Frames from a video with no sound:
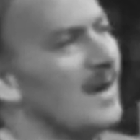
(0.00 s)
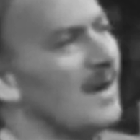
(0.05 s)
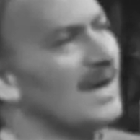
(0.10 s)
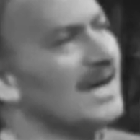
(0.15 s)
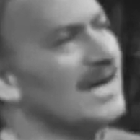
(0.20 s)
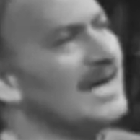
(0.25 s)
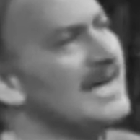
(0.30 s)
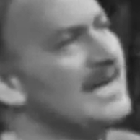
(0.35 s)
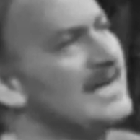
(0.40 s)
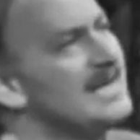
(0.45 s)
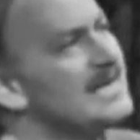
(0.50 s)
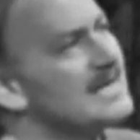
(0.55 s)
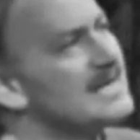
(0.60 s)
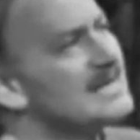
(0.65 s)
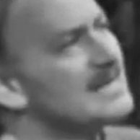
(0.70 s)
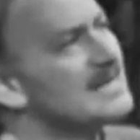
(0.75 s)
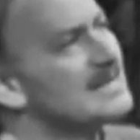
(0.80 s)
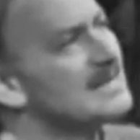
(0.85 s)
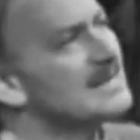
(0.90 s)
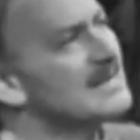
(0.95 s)
Ollie?
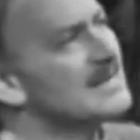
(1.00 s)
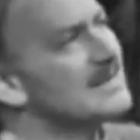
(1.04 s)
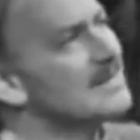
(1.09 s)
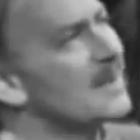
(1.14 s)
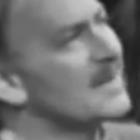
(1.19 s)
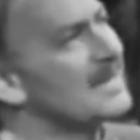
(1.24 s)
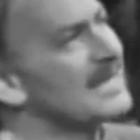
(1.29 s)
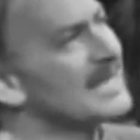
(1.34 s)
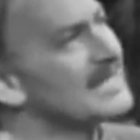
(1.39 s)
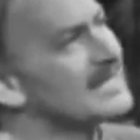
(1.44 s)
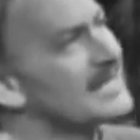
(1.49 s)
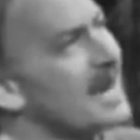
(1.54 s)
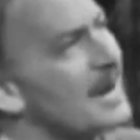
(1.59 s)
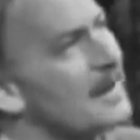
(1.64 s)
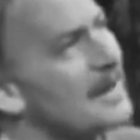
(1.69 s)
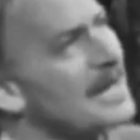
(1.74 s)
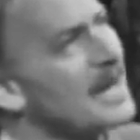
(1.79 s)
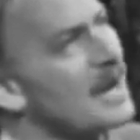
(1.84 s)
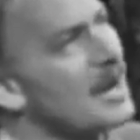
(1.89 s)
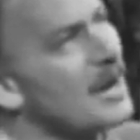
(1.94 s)
What, this
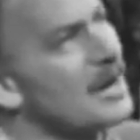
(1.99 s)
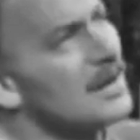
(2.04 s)
time of year?